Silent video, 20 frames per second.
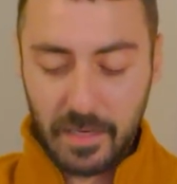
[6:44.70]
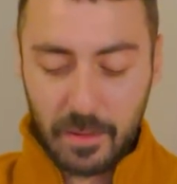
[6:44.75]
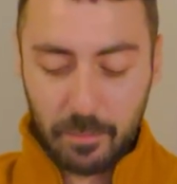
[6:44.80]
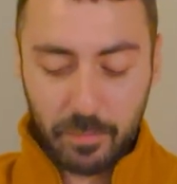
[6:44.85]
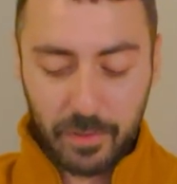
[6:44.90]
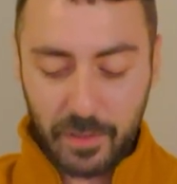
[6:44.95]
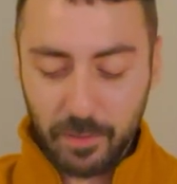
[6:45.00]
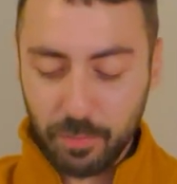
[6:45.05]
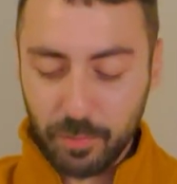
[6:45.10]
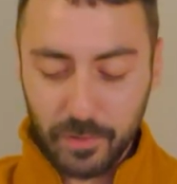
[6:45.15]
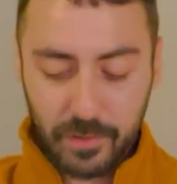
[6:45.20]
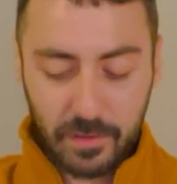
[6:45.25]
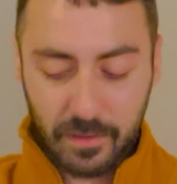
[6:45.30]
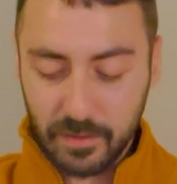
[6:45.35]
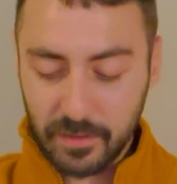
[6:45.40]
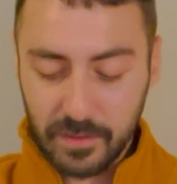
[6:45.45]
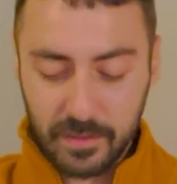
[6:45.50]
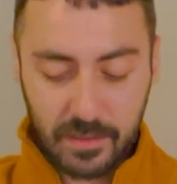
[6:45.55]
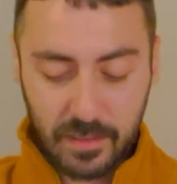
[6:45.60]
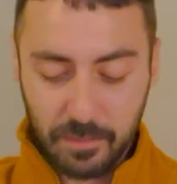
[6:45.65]
But it would
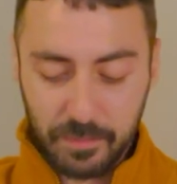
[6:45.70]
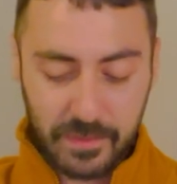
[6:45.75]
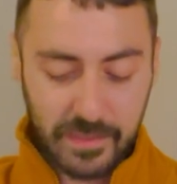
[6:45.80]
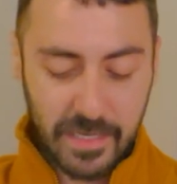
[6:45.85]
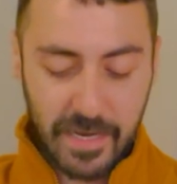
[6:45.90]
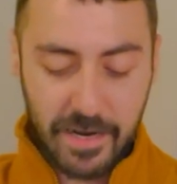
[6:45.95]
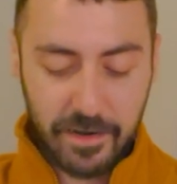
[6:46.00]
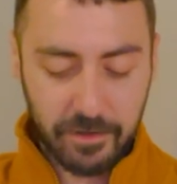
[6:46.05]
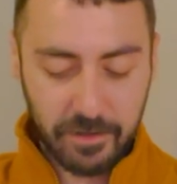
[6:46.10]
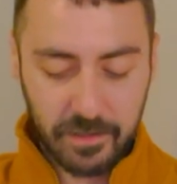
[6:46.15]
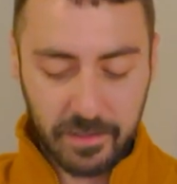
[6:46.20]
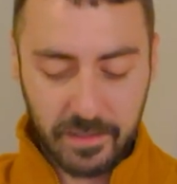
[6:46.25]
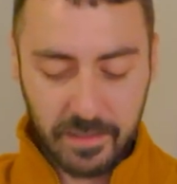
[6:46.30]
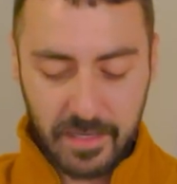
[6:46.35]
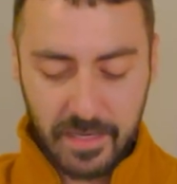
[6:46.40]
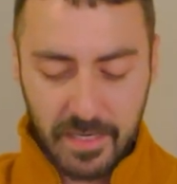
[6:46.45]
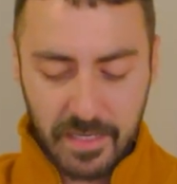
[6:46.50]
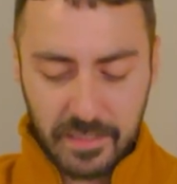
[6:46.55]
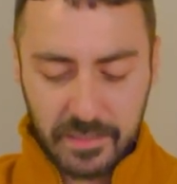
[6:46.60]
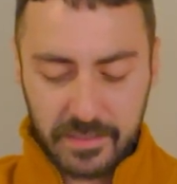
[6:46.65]
not stop there.
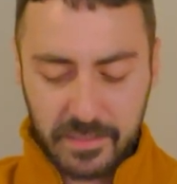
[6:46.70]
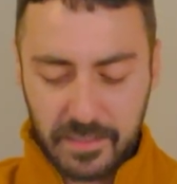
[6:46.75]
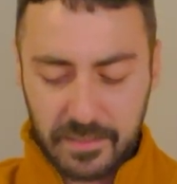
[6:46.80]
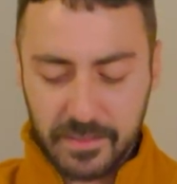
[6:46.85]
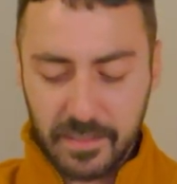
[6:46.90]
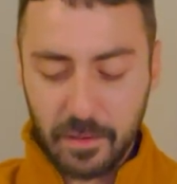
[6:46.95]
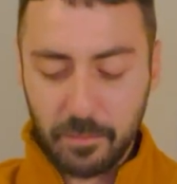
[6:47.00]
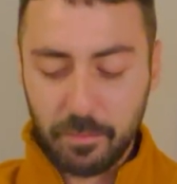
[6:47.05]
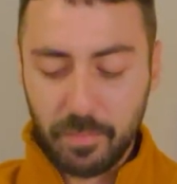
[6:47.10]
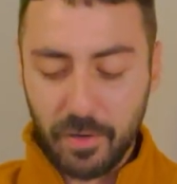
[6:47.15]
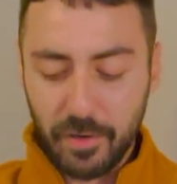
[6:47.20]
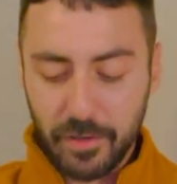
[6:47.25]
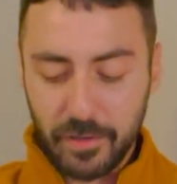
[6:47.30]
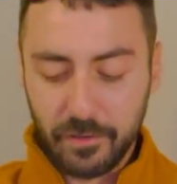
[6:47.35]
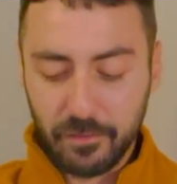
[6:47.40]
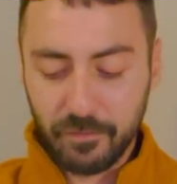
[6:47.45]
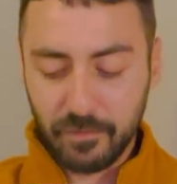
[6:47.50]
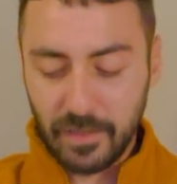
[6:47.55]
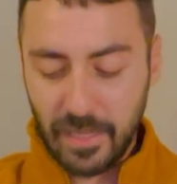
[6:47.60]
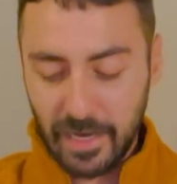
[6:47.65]
Since I'm part
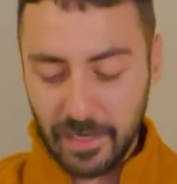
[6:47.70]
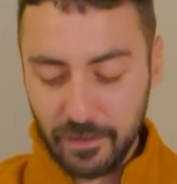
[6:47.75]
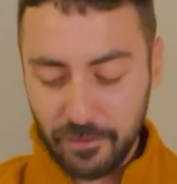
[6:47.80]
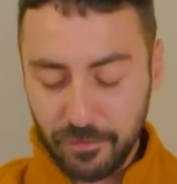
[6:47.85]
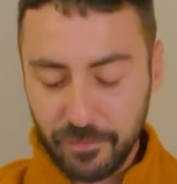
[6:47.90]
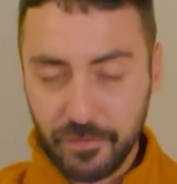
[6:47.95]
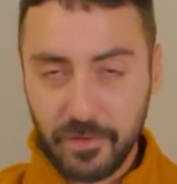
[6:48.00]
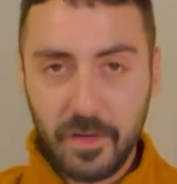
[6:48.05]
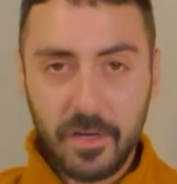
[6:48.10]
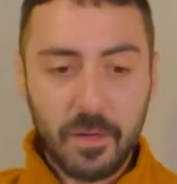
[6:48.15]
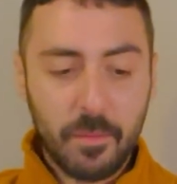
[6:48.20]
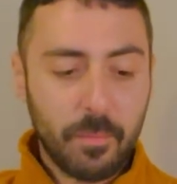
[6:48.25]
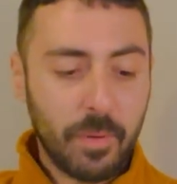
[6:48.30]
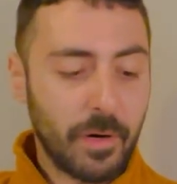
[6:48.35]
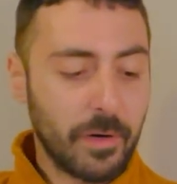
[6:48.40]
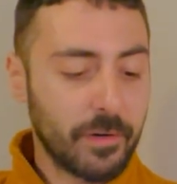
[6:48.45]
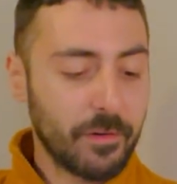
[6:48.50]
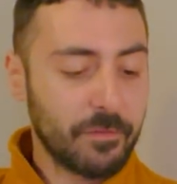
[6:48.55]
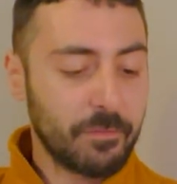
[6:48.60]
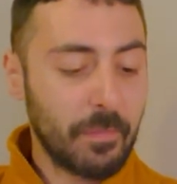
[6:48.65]
of life,
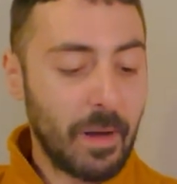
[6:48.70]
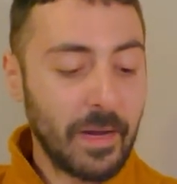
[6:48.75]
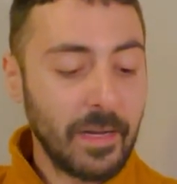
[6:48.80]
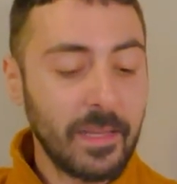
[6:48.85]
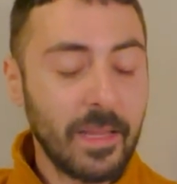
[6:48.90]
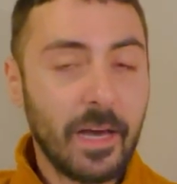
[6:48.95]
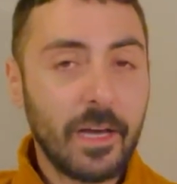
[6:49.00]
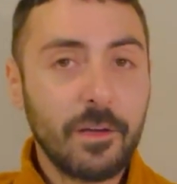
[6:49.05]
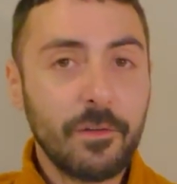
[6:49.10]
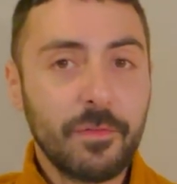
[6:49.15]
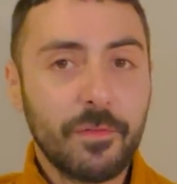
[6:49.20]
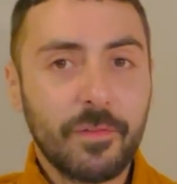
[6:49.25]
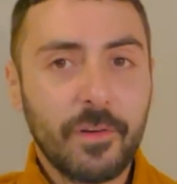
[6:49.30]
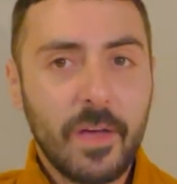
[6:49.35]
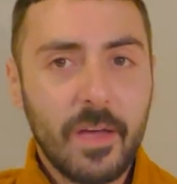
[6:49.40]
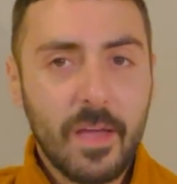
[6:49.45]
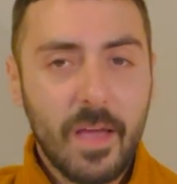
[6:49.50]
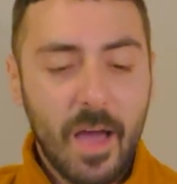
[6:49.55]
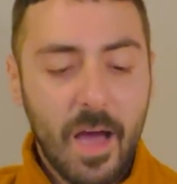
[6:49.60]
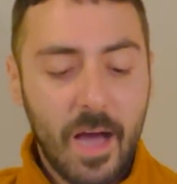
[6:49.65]
part of my life,
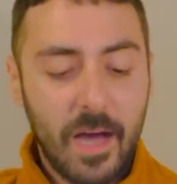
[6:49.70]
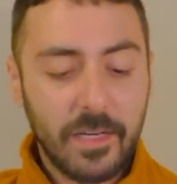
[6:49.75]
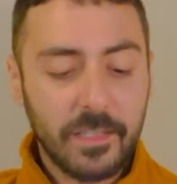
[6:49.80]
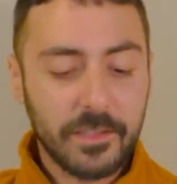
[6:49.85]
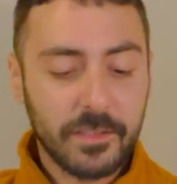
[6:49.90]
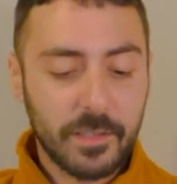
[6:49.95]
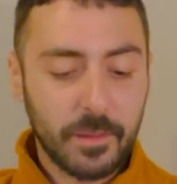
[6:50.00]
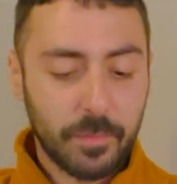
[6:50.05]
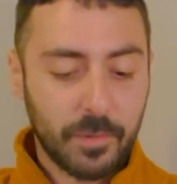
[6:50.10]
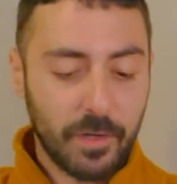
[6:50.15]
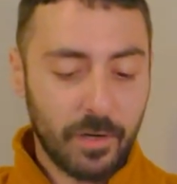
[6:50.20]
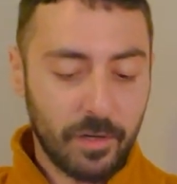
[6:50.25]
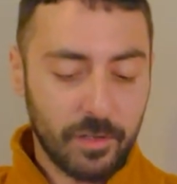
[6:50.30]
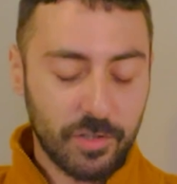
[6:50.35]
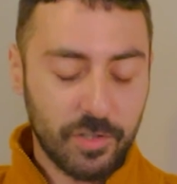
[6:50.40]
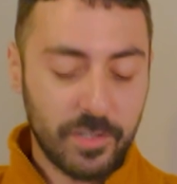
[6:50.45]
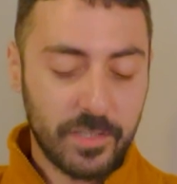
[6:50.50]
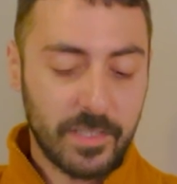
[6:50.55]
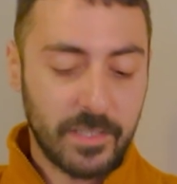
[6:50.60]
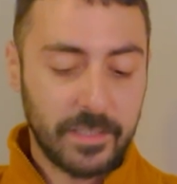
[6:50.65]
I
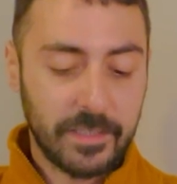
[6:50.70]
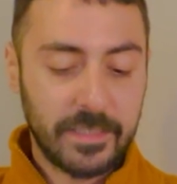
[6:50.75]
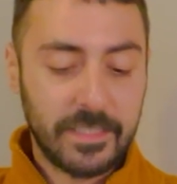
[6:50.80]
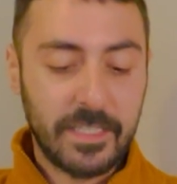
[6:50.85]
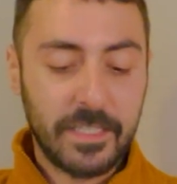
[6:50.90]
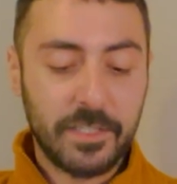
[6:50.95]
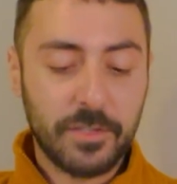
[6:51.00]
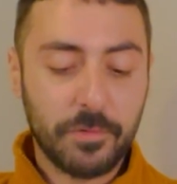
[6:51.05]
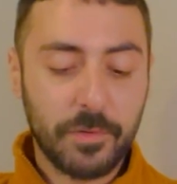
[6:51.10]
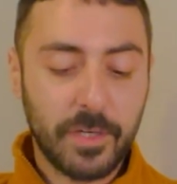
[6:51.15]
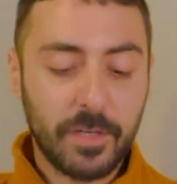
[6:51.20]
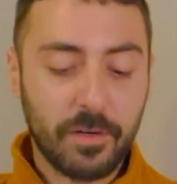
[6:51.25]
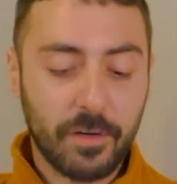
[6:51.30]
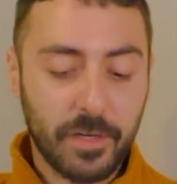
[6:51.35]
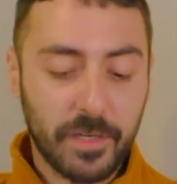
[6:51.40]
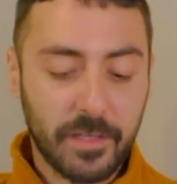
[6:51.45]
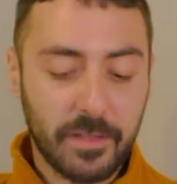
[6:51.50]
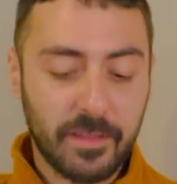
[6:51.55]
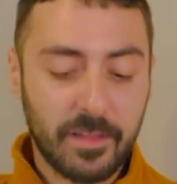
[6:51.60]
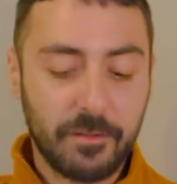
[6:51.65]
subconsciously
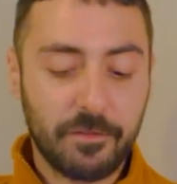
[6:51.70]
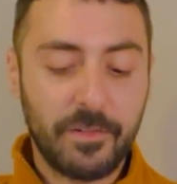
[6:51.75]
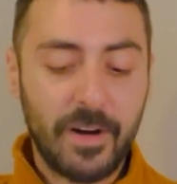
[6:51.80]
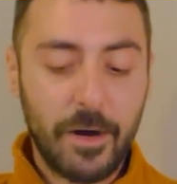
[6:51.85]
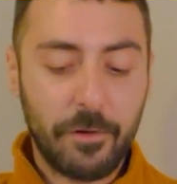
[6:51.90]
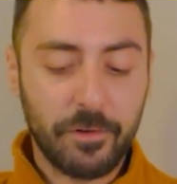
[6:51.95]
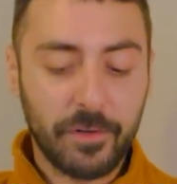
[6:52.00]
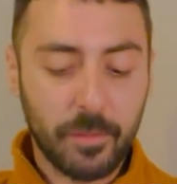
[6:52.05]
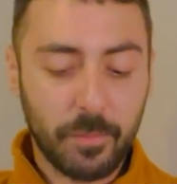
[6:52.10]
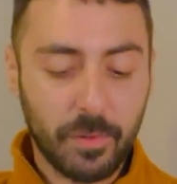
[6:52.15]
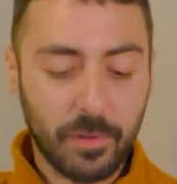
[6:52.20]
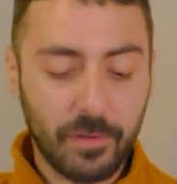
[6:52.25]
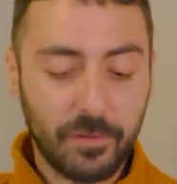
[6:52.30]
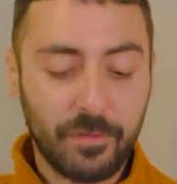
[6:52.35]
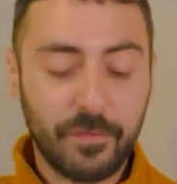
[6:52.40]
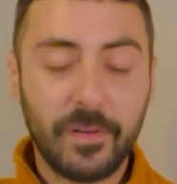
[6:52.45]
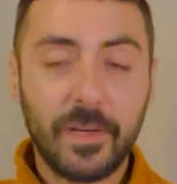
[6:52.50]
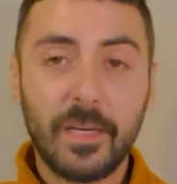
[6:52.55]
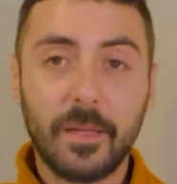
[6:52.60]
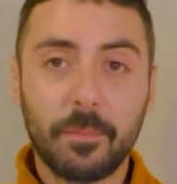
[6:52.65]
disregarded the variable
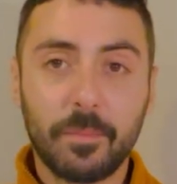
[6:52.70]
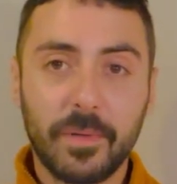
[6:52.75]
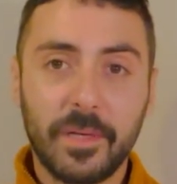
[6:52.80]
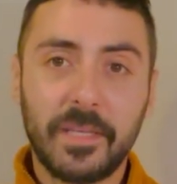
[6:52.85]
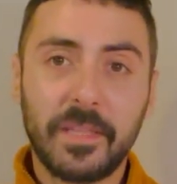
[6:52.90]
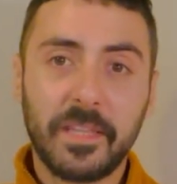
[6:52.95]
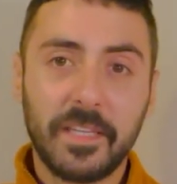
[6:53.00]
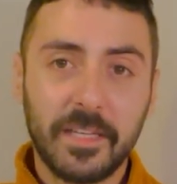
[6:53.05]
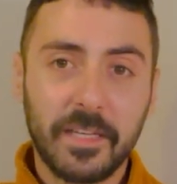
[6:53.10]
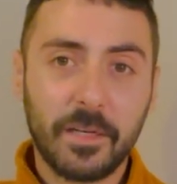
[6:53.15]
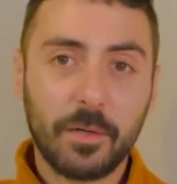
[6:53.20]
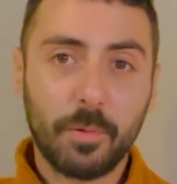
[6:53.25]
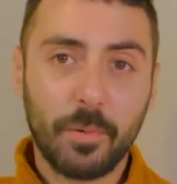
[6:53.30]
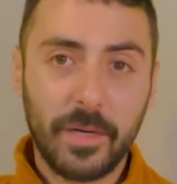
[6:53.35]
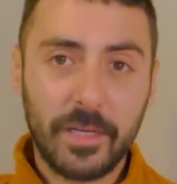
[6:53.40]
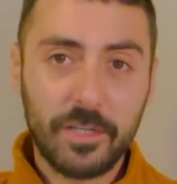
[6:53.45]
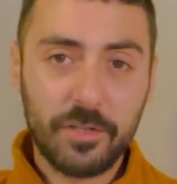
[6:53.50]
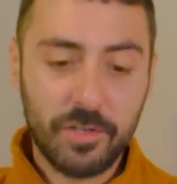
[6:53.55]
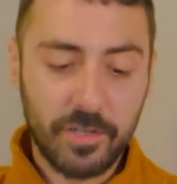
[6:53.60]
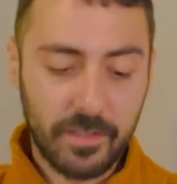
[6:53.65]
Philip in the
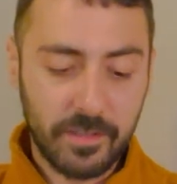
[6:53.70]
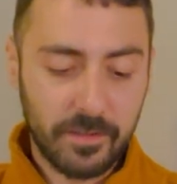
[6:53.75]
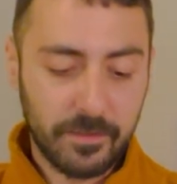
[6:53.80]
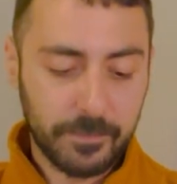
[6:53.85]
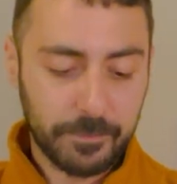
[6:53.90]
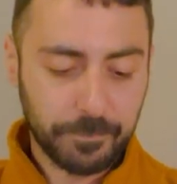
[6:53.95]
equation.